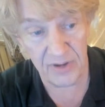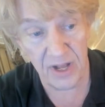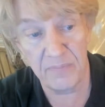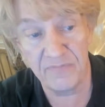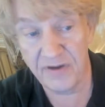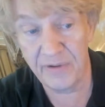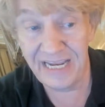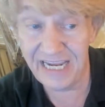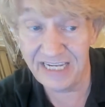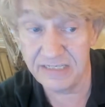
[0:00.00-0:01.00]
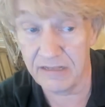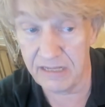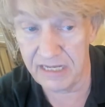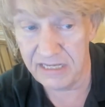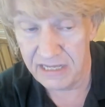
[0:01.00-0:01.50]
bulb very
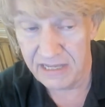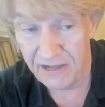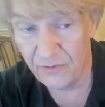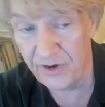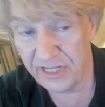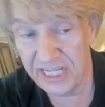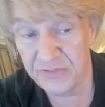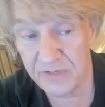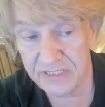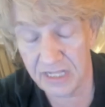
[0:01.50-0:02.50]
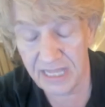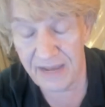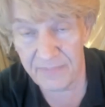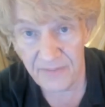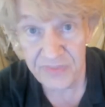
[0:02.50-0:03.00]
easily when this was a lamp.